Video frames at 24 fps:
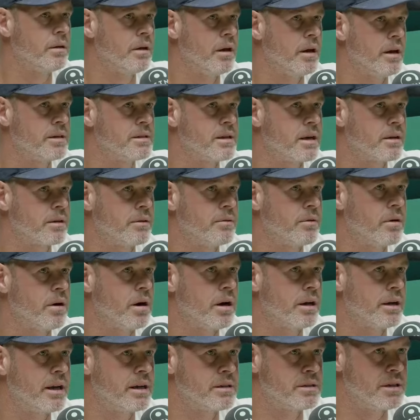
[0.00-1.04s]
Yeah, exactly
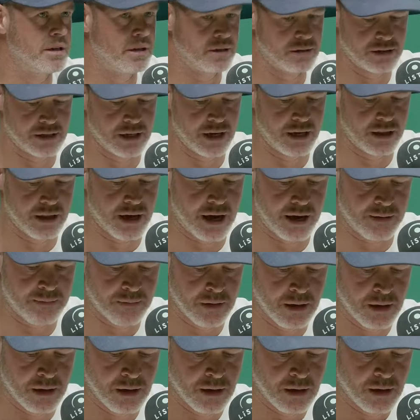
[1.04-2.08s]
right. And as you can see, they...
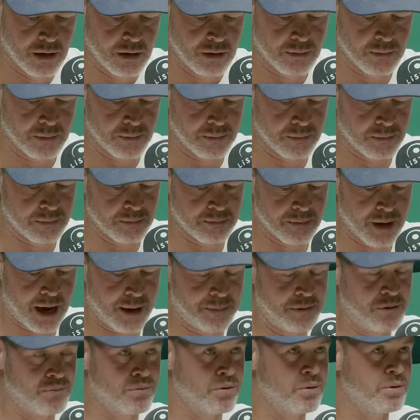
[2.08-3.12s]

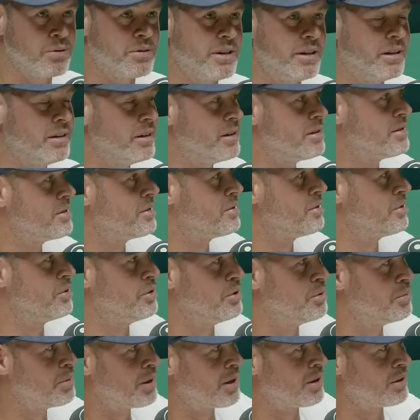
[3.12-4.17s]
Maybe Root did listen to
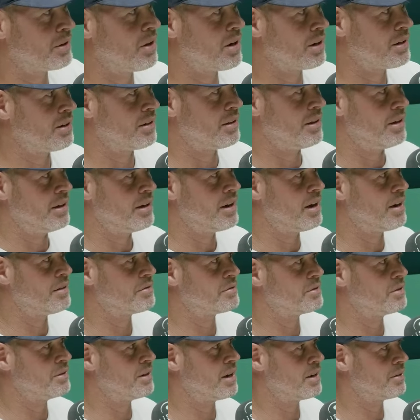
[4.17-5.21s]
you, but I'd like to think
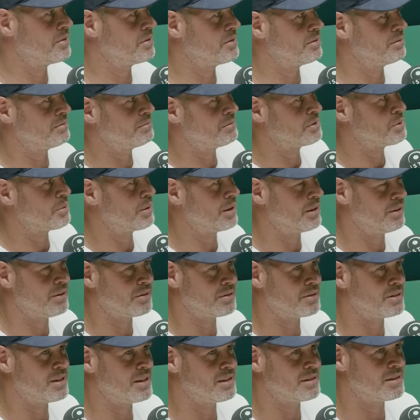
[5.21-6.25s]
after 120-odd